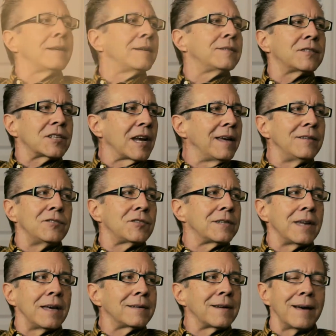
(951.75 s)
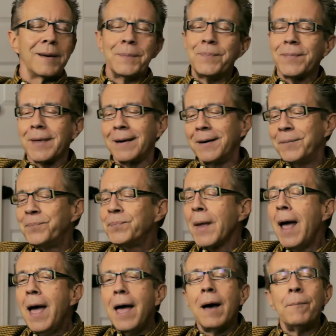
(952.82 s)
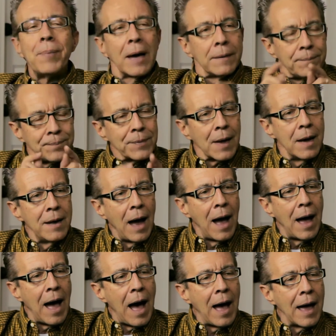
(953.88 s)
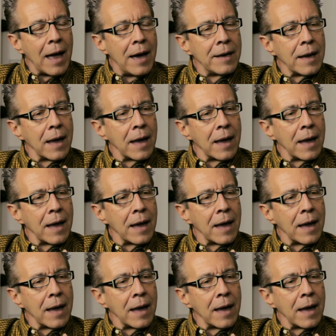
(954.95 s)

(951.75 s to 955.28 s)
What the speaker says: And it changed daytime, you know? But I